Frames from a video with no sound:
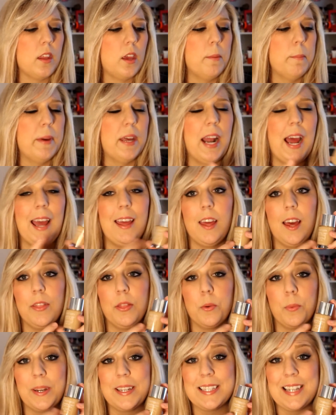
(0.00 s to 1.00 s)
But
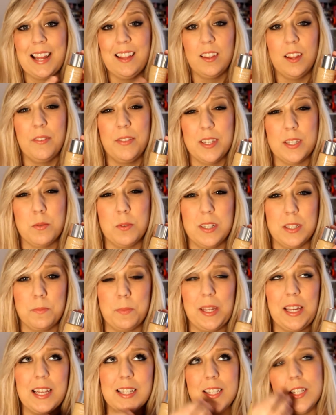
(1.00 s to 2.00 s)
the reason I love this one is
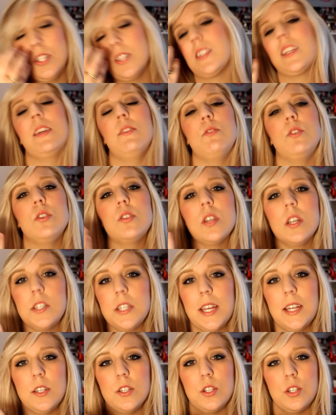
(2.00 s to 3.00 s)
because it just gives you
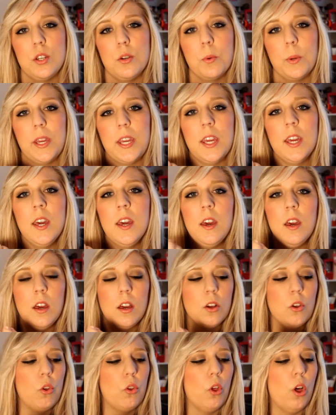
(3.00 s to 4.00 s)
such a dewy
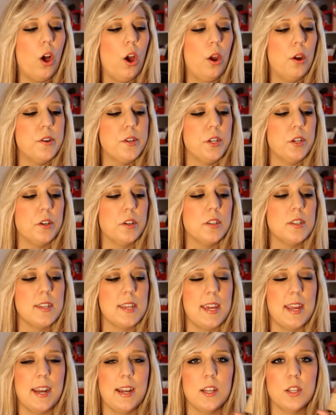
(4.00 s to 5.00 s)
glow to your
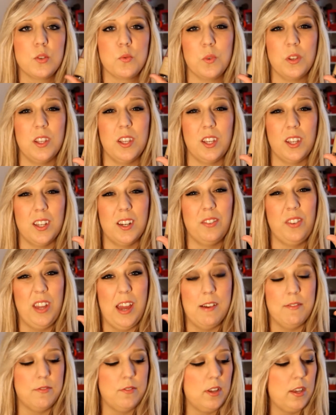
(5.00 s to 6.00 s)
skin, and it's really good
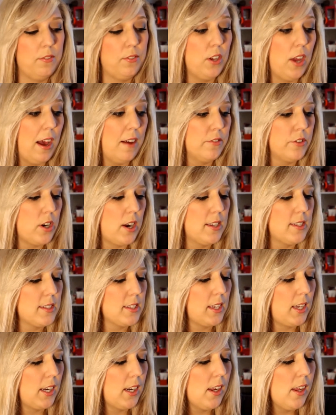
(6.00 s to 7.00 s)
if you have dry
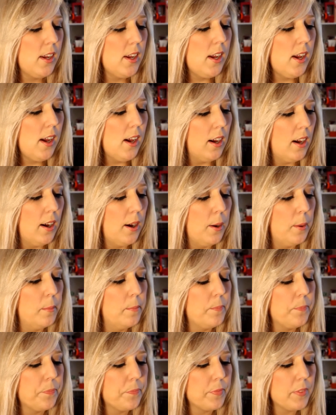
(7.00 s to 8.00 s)
skin.
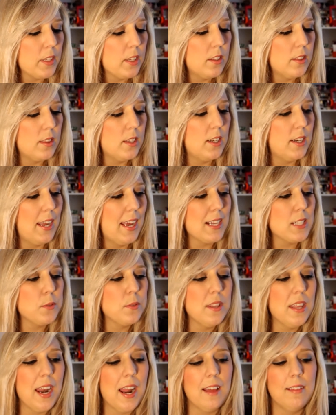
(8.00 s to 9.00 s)
The next
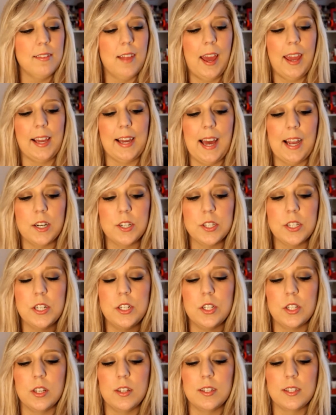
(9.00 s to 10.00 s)
one that I like, I actually
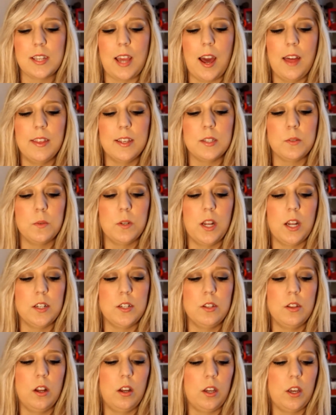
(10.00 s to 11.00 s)
just got this one not
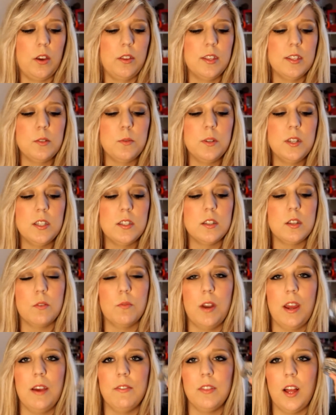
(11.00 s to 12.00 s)
too long ago. This one is the
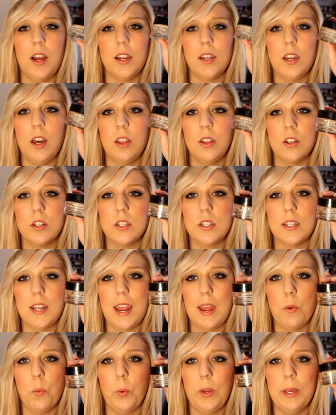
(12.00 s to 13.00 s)
Revlon Color
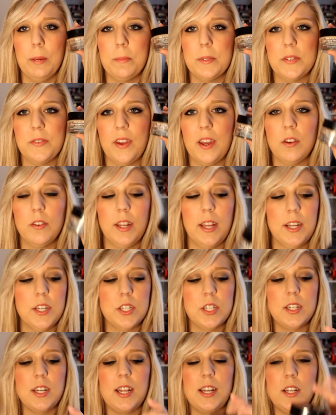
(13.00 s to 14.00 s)
Stay Whipped
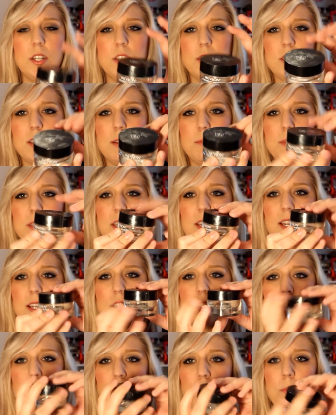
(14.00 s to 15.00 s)
Foundation, and it just comes in a
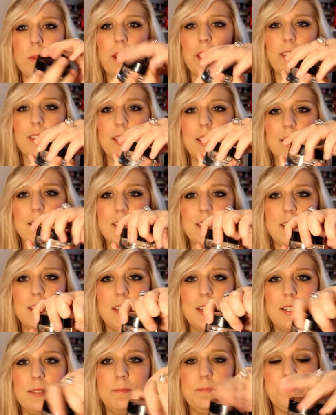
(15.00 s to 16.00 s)
tube like this, and
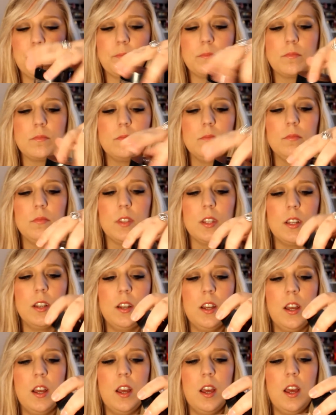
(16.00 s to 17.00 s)
then
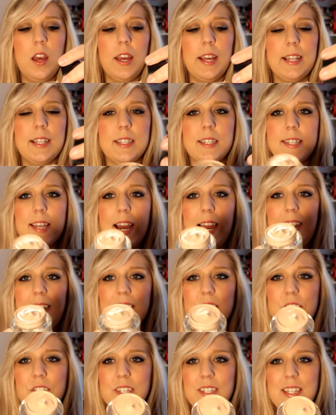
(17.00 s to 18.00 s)
inside
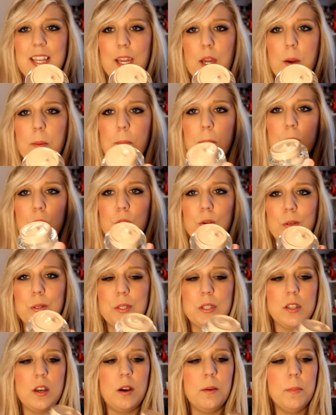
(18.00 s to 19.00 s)
it's just like a
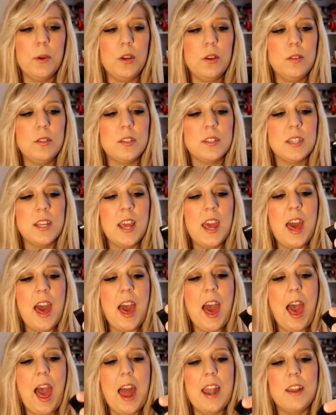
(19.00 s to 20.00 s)
mousse almost,
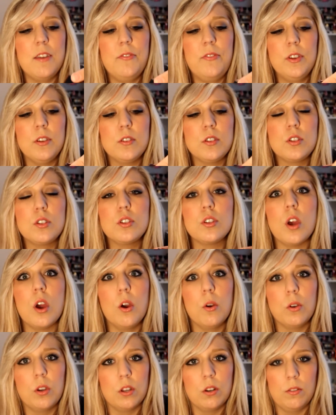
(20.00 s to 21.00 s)
and it feels
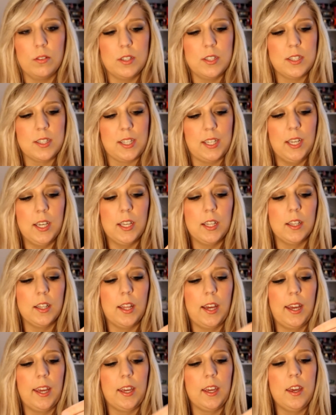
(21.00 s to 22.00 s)
so good on the skin.
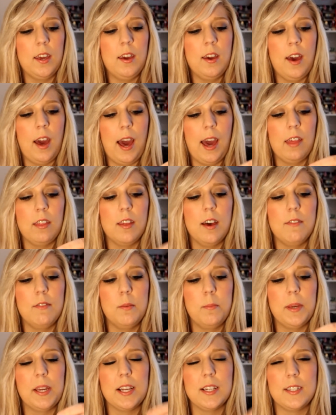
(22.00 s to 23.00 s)
Like, I love
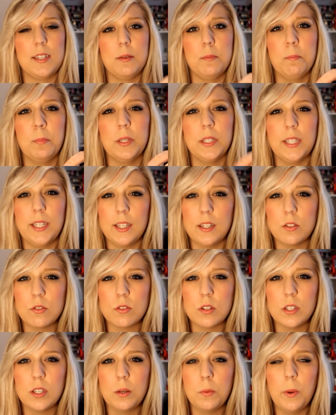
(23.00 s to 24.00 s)
it because it blends
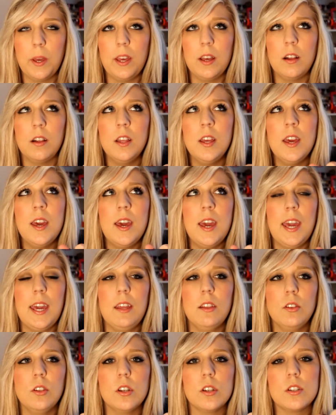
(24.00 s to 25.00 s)
really well.
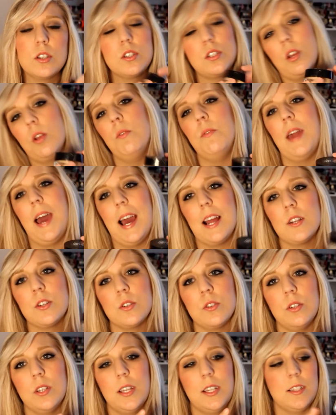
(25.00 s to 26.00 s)
It looks so
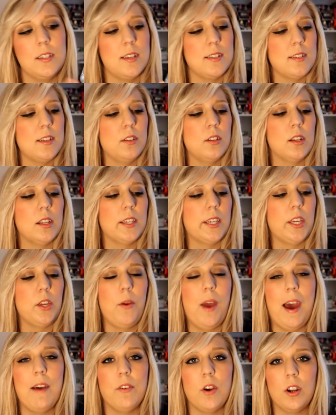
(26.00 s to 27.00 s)
natural. It doesn't look like you
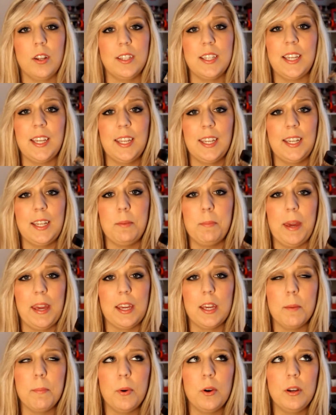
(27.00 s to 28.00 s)
have hardly any
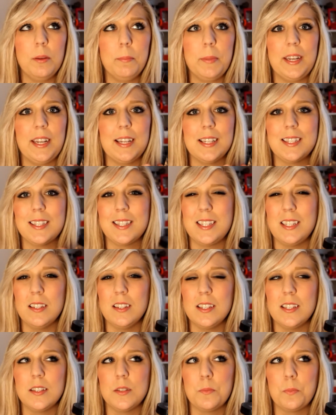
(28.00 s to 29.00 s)
makeup on, but it still
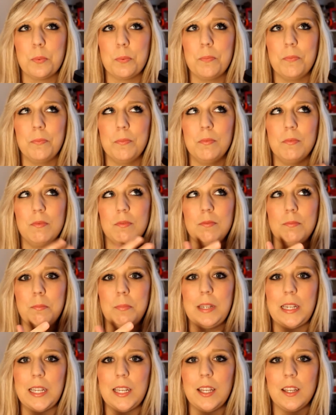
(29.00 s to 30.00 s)
is
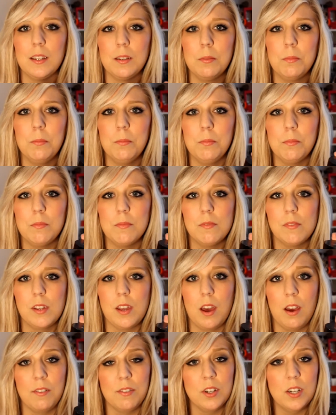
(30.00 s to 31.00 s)
medium
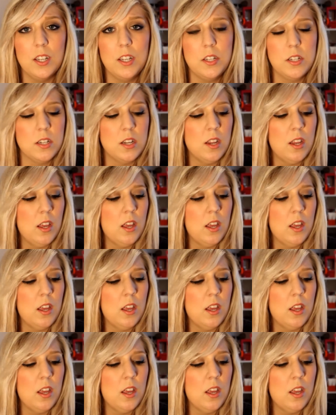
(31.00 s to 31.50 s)
coverage.